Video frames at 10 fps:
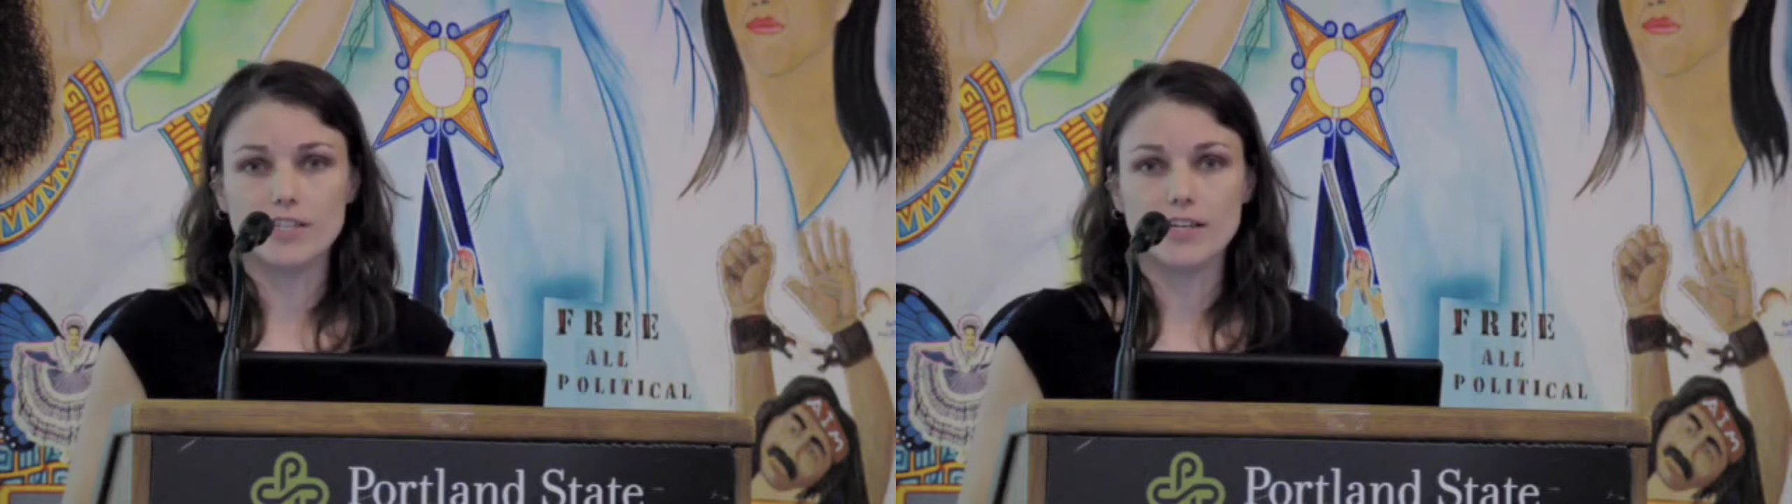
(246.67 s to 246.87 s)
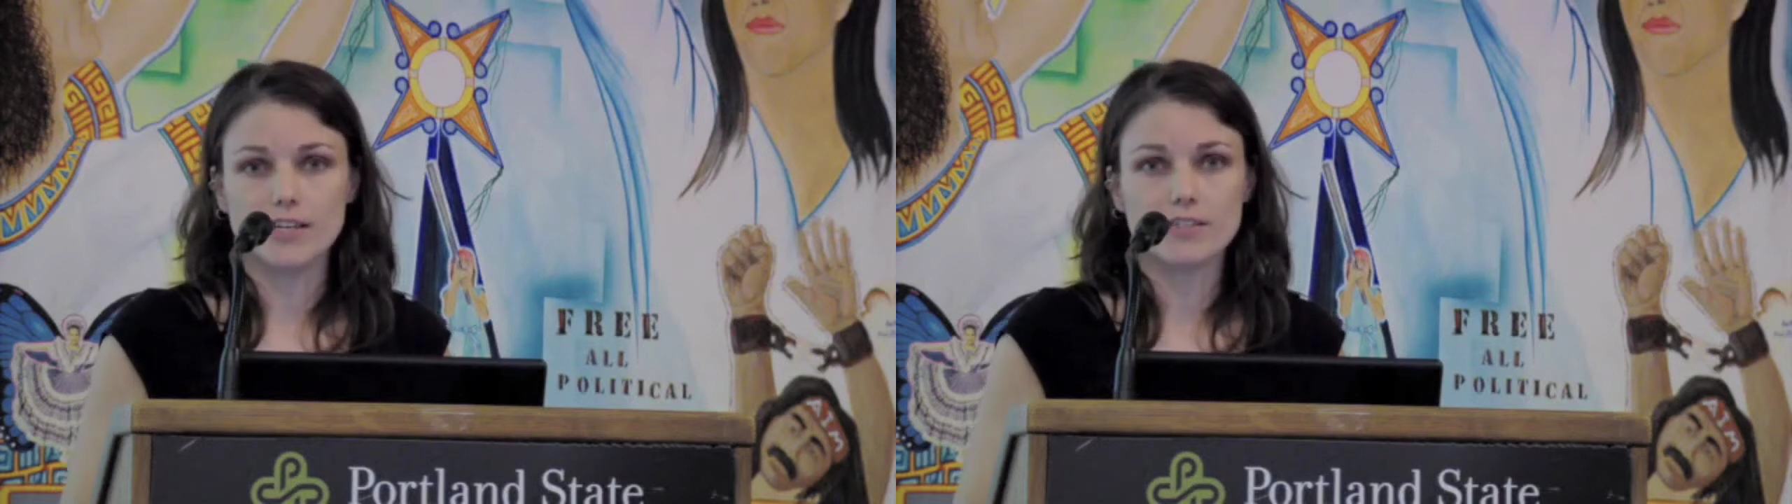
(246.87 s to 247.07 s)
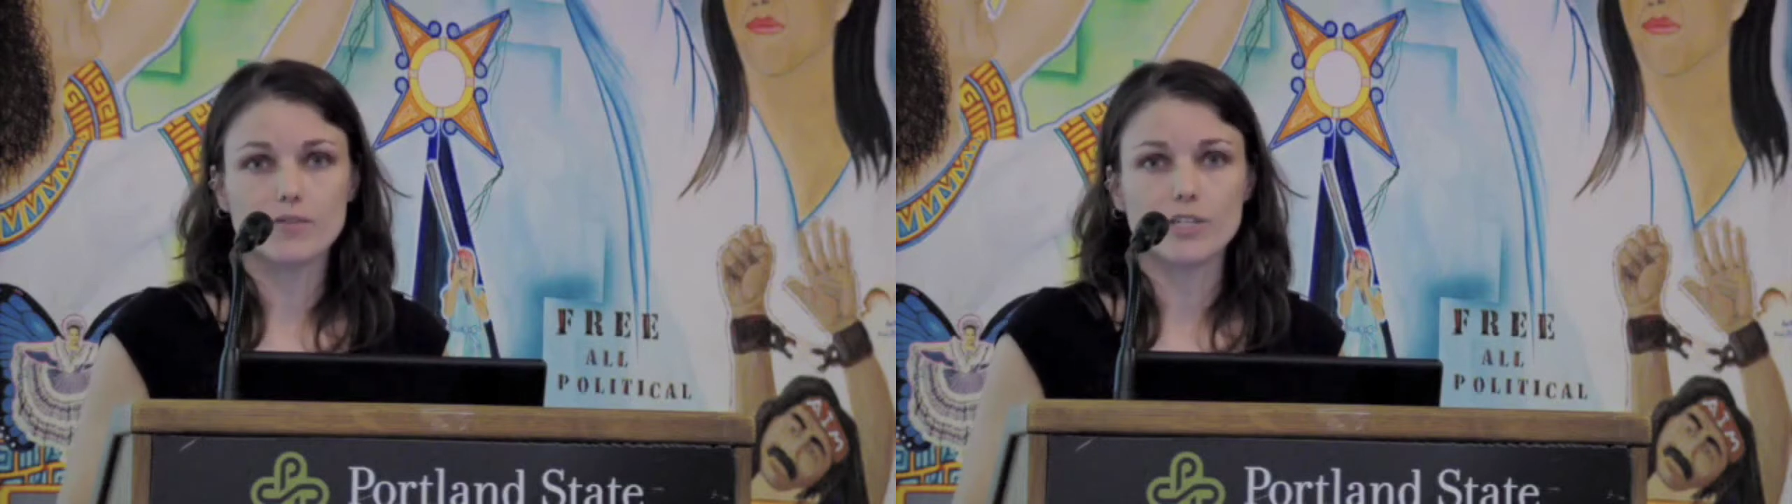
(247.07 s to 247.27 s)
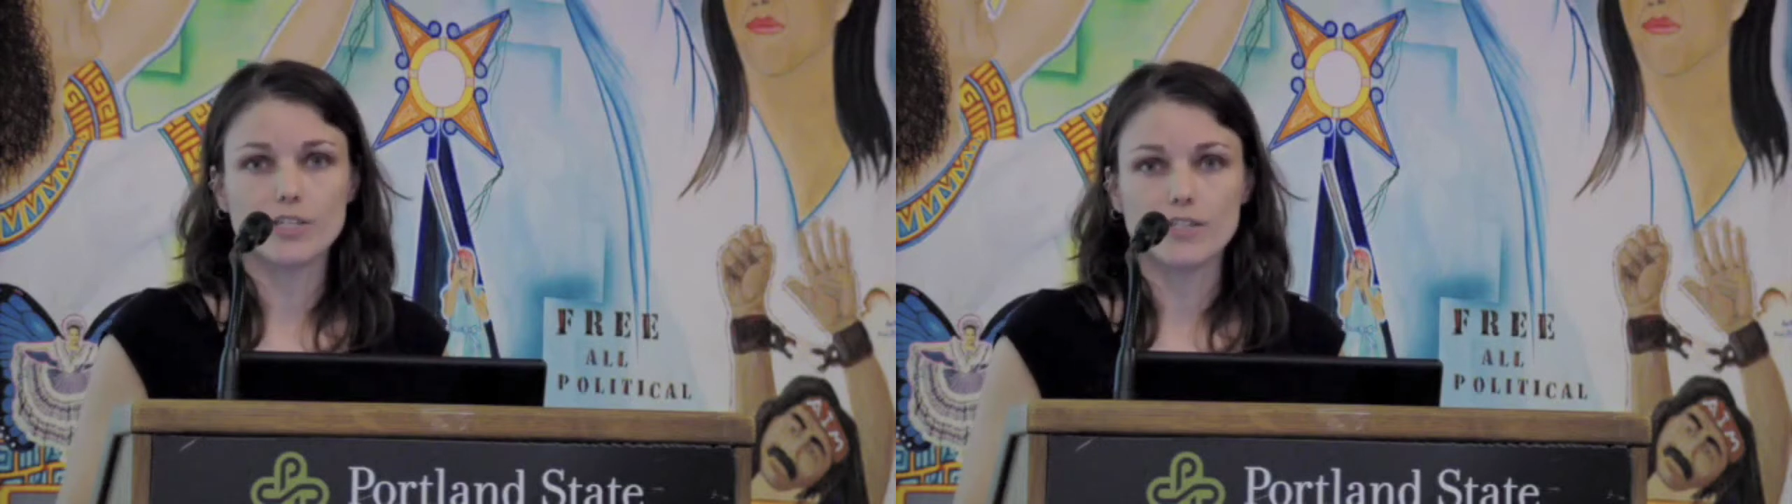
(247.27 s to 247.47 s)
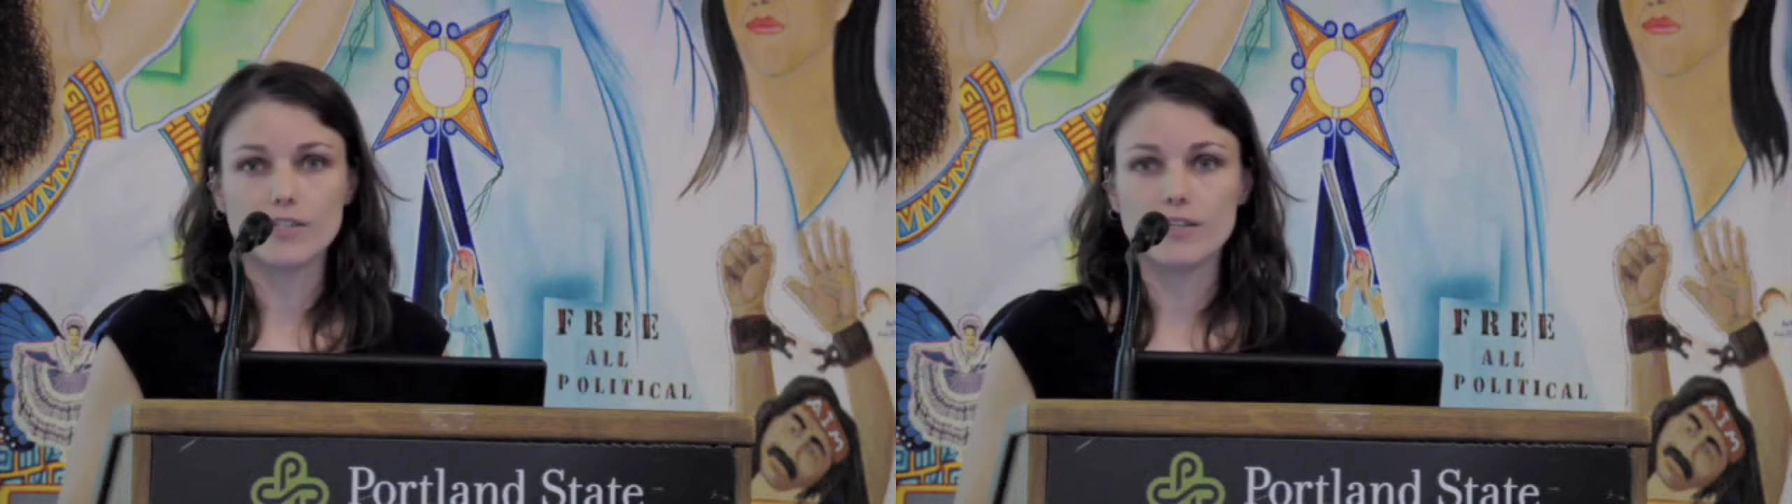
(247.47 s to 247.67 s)
test, which
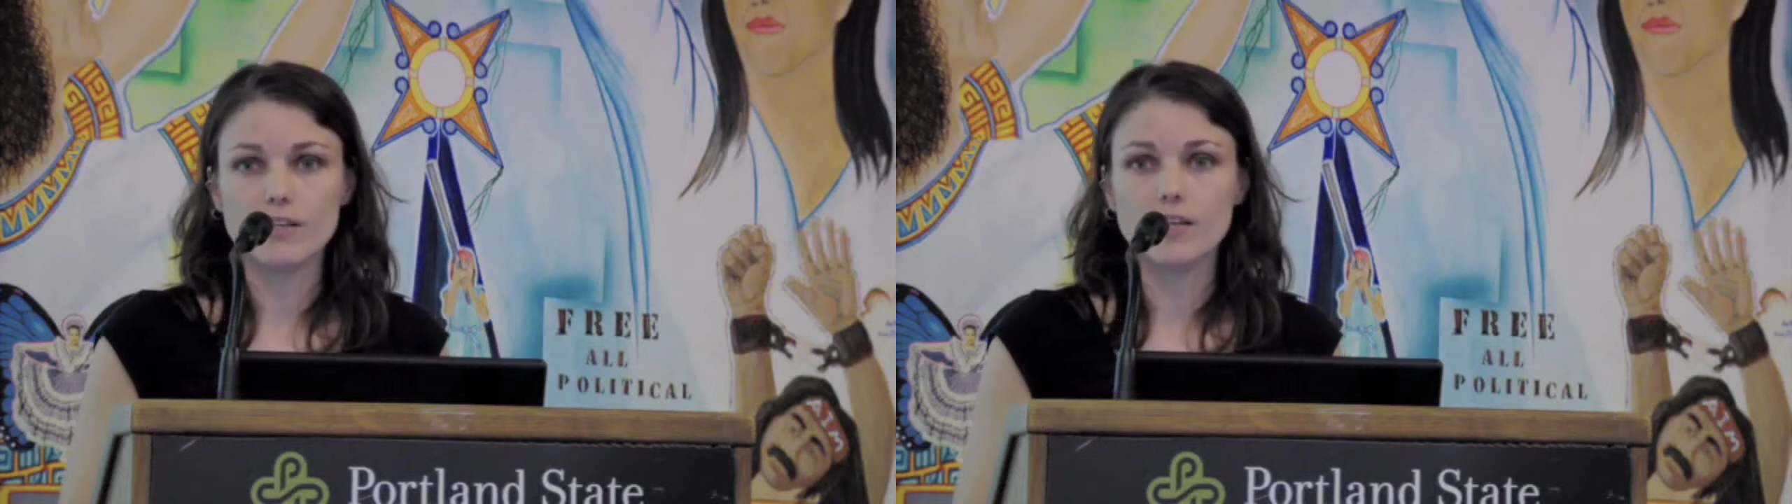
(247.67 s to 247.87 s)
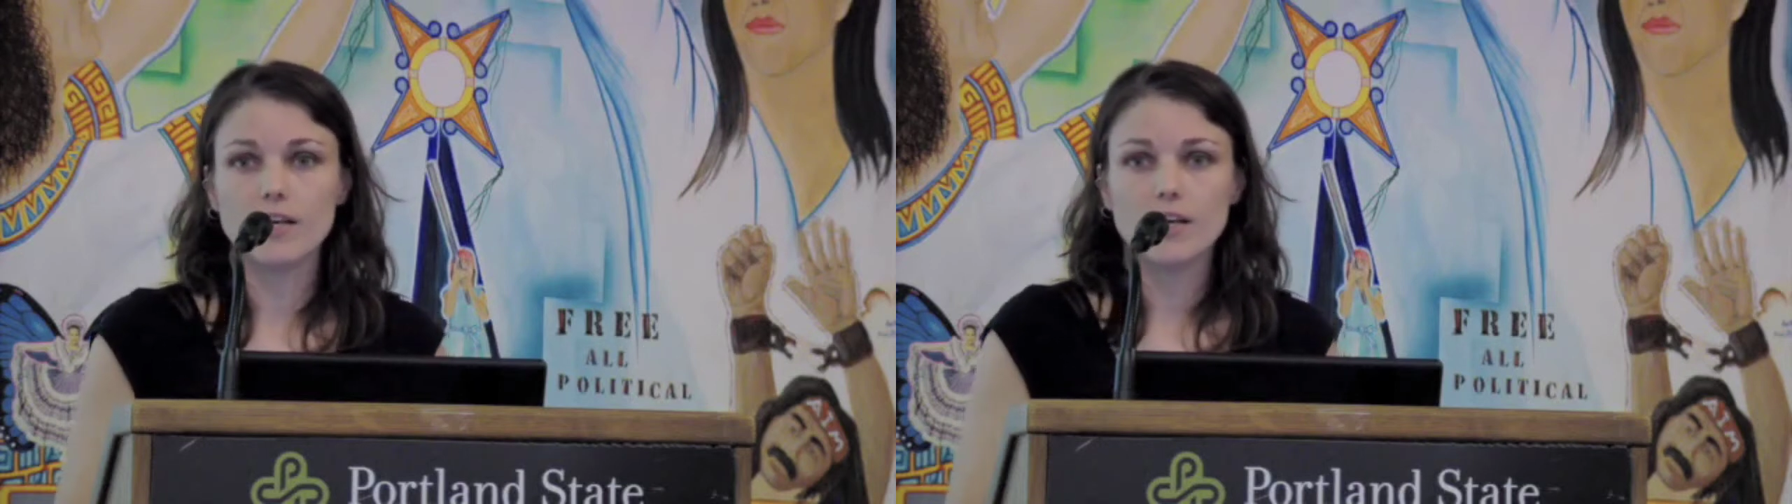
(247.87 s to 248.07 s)
is the